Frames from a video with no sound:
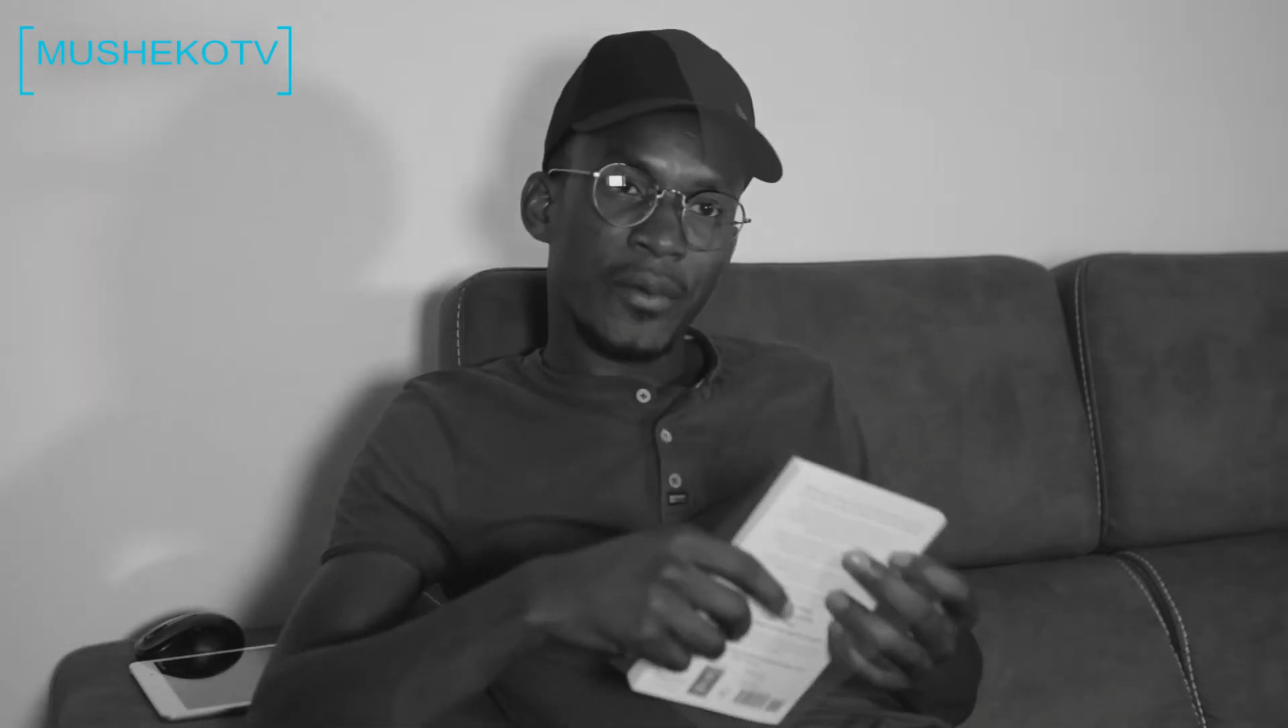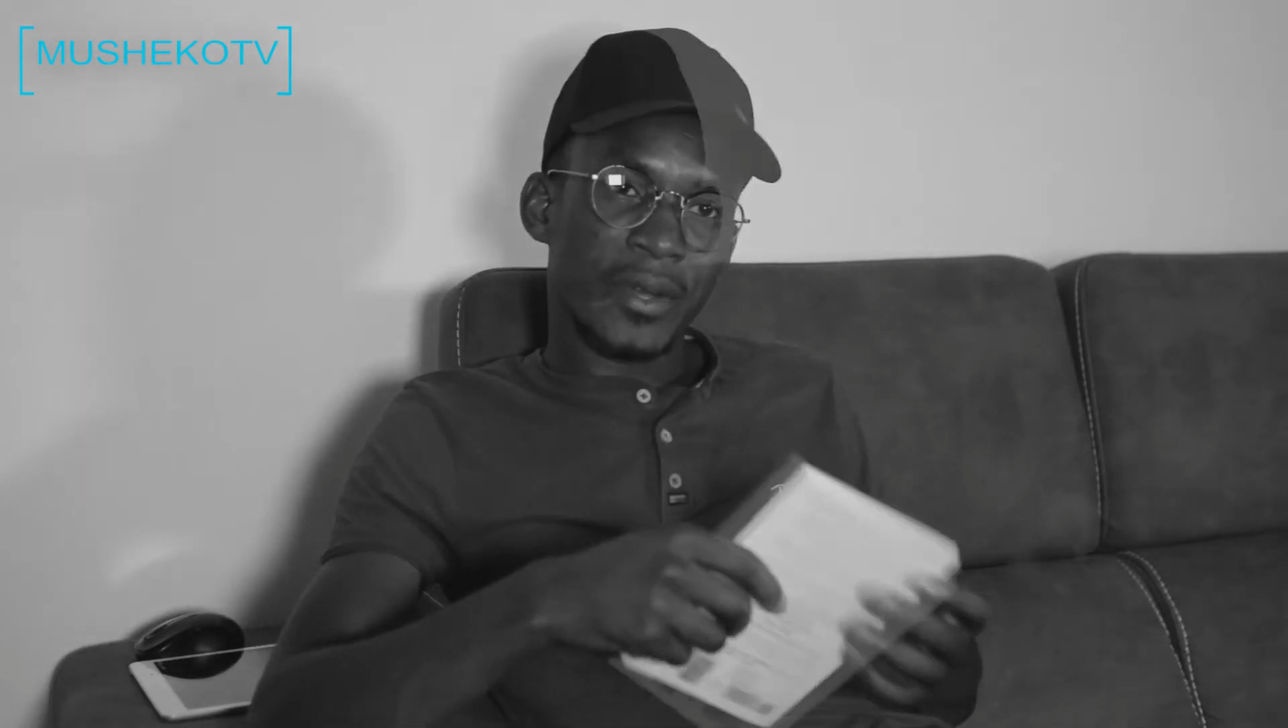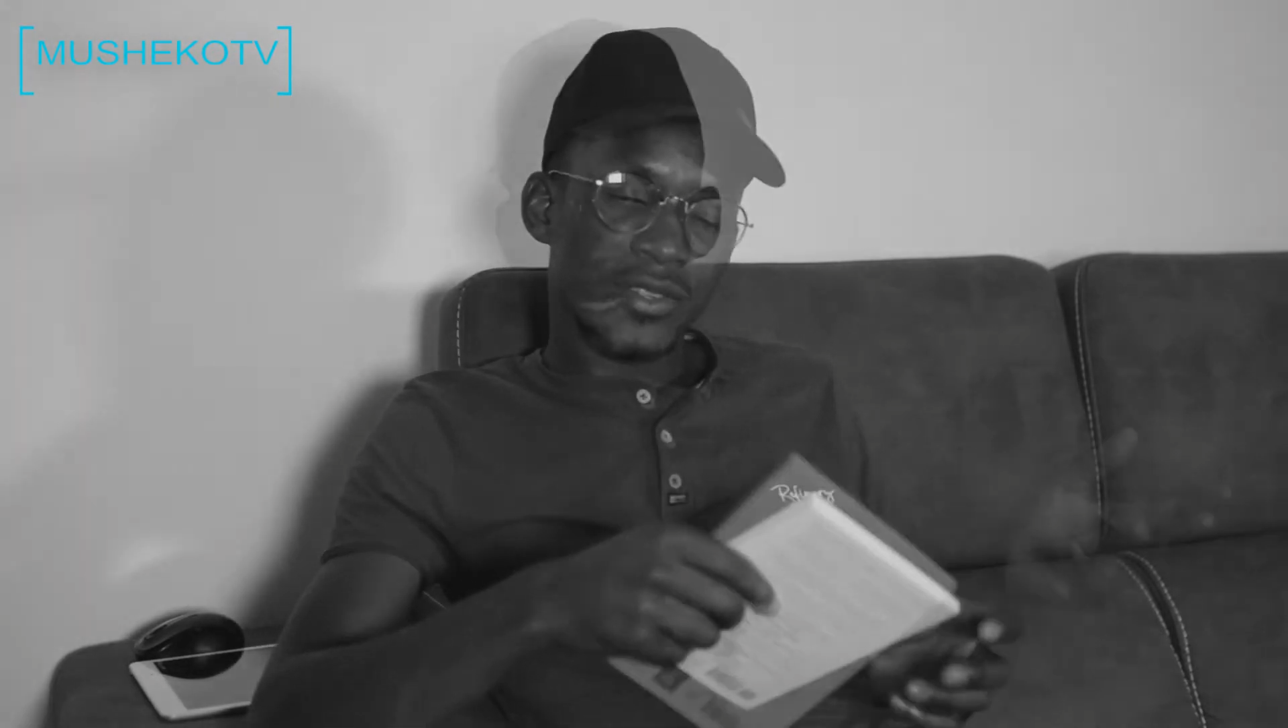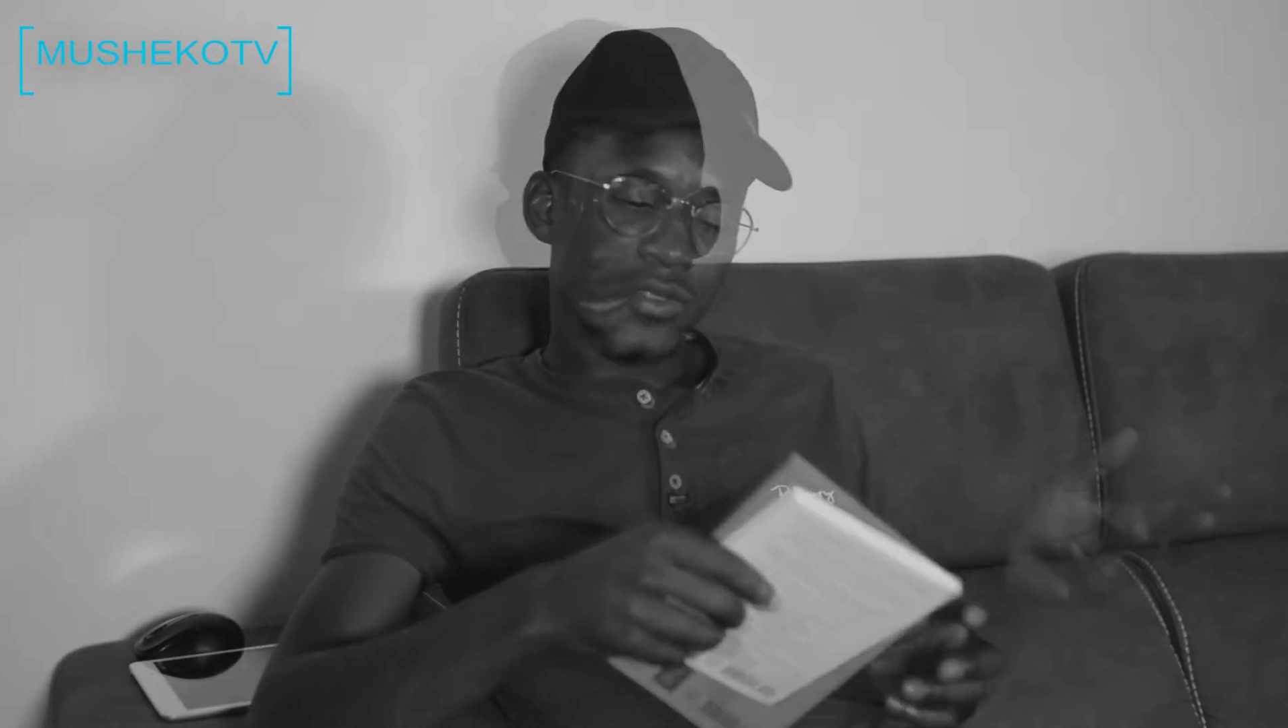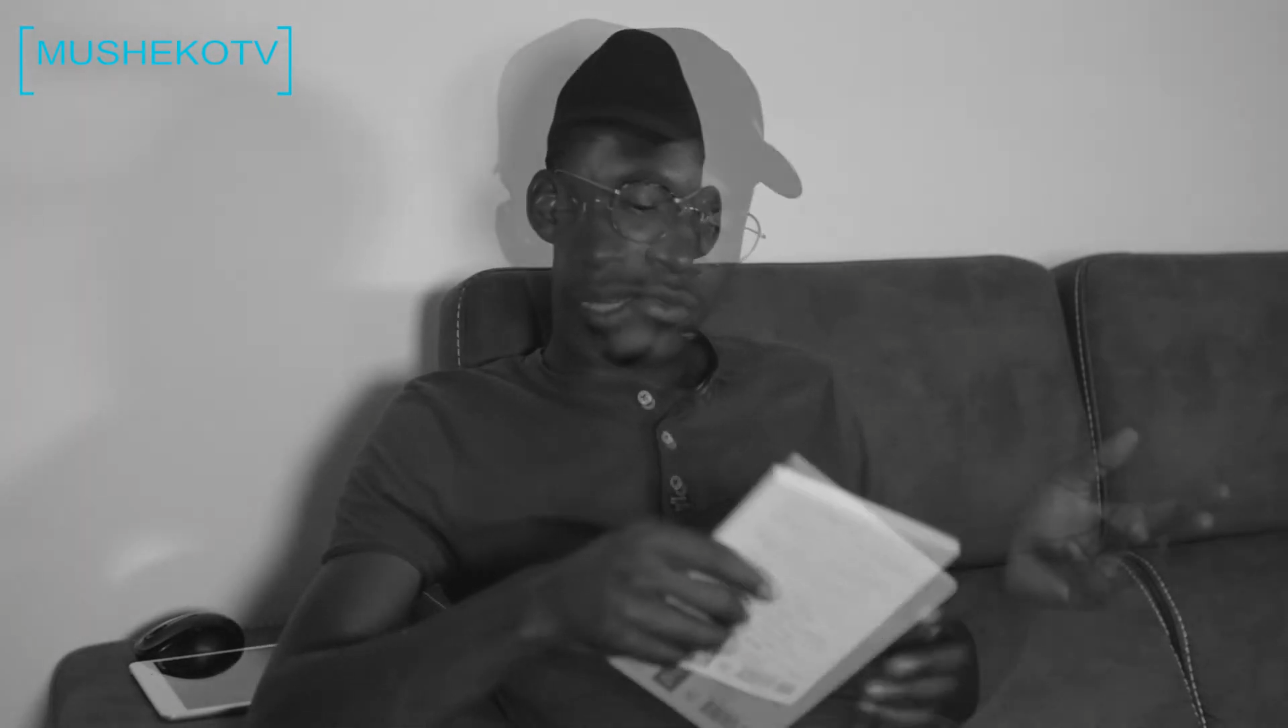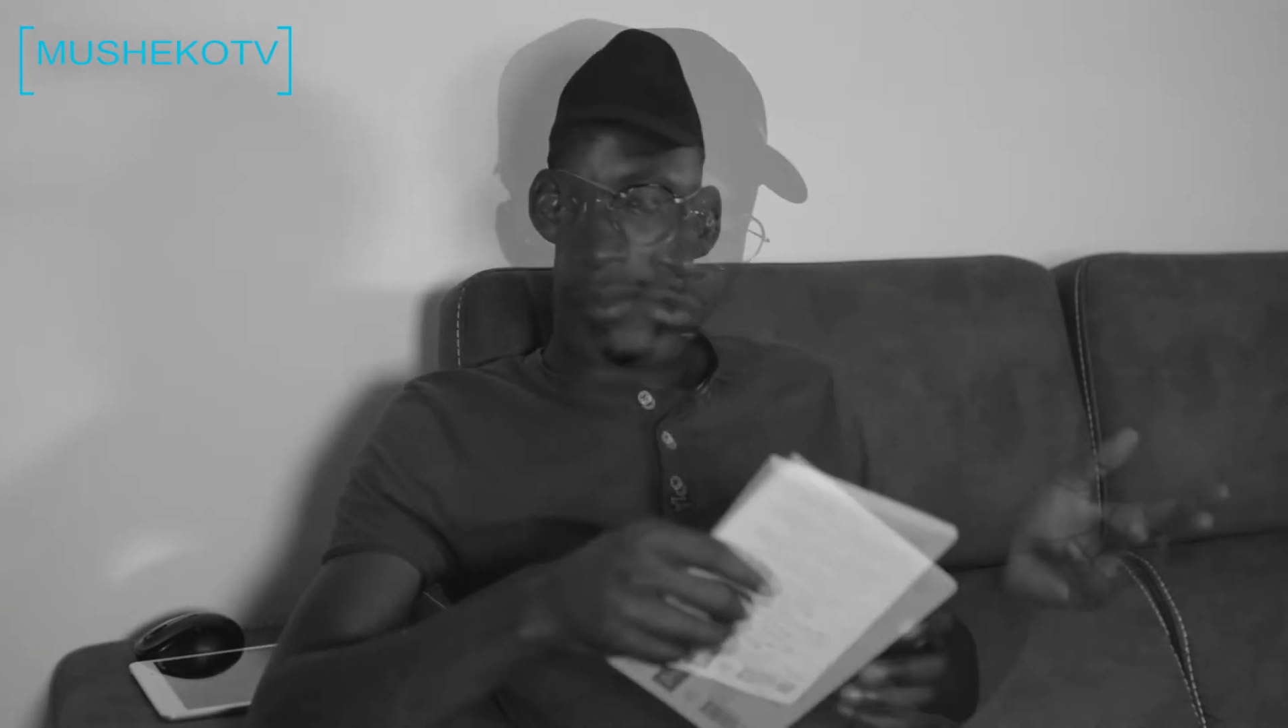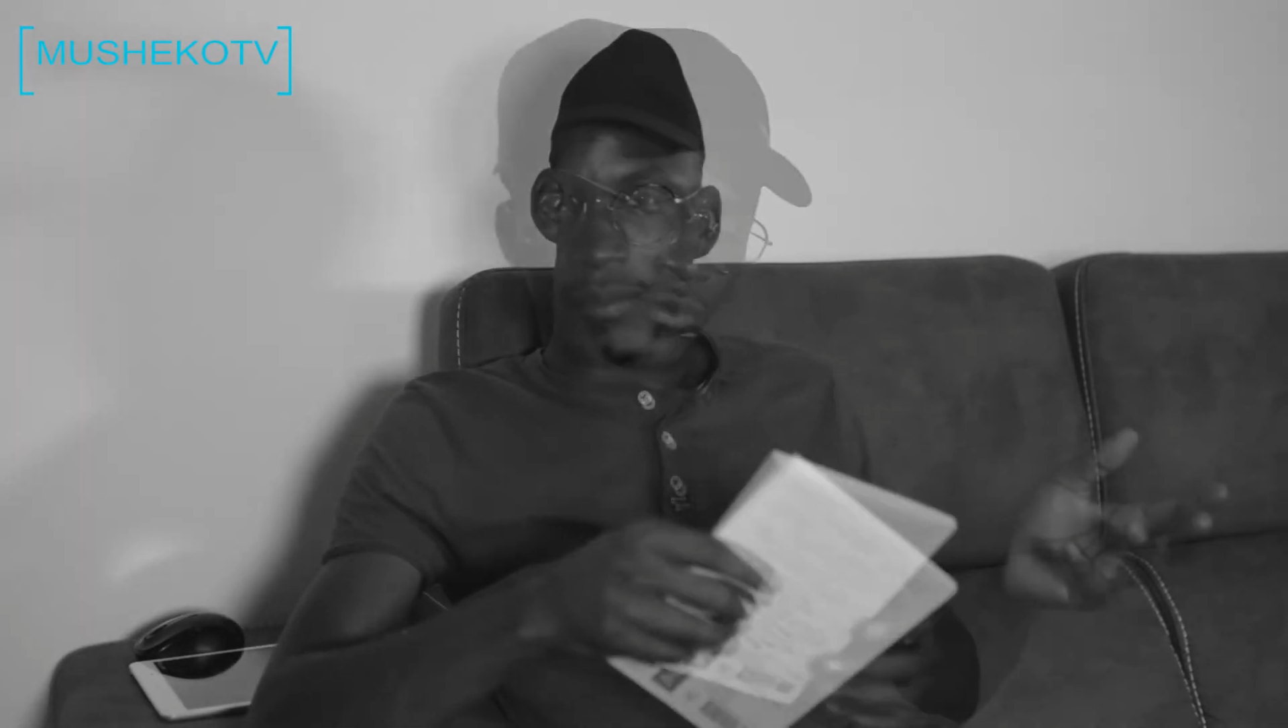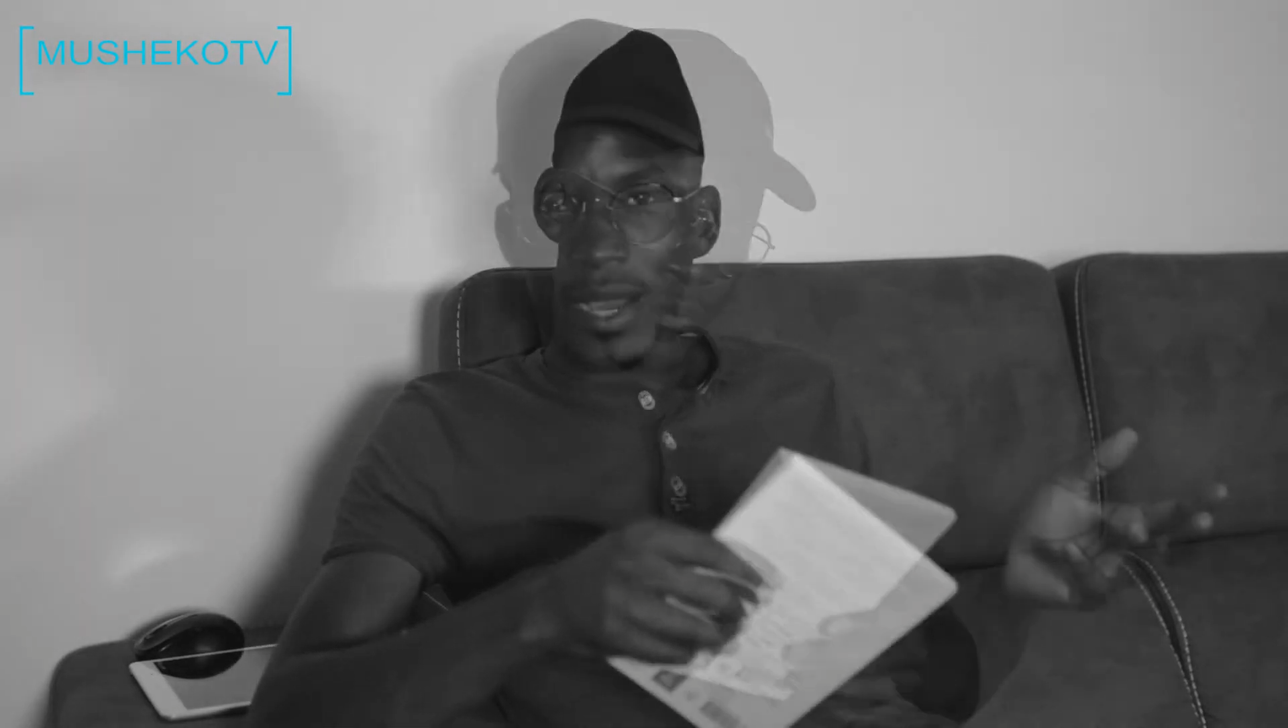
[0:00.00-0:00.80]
want to